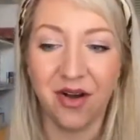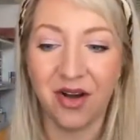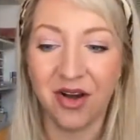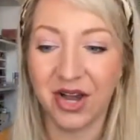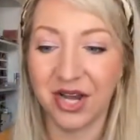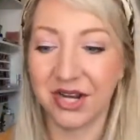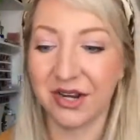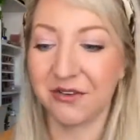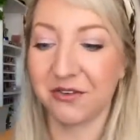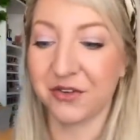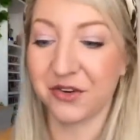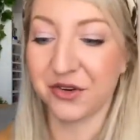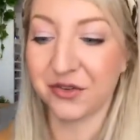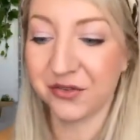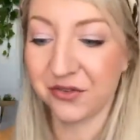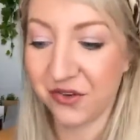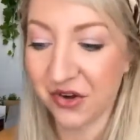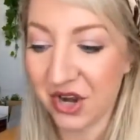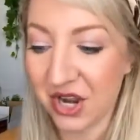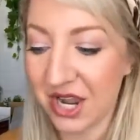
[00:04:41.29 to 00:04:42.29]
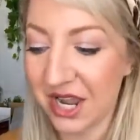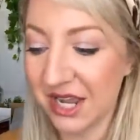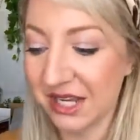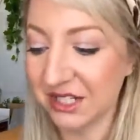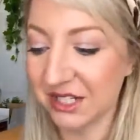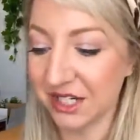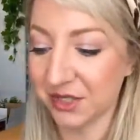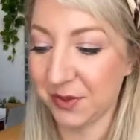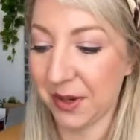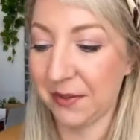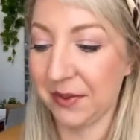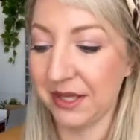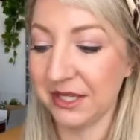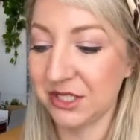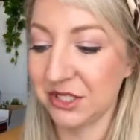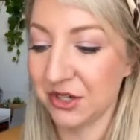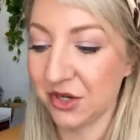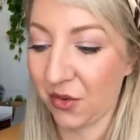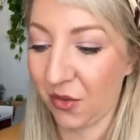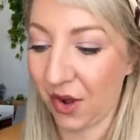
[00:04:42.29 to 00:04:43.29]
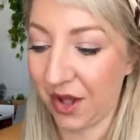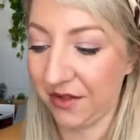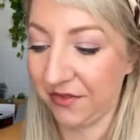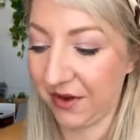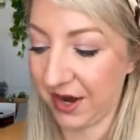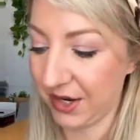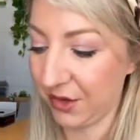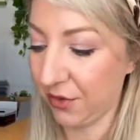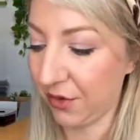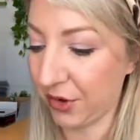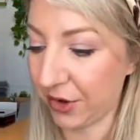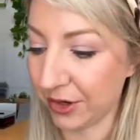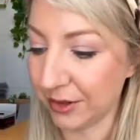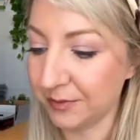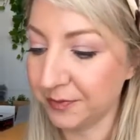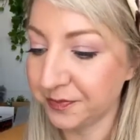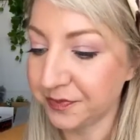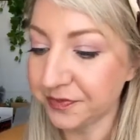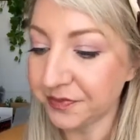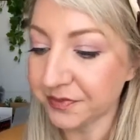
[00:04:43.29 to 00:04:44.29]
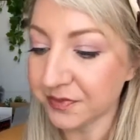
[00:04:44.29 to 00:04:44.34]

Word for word: on for free just by placing your qualifying order order.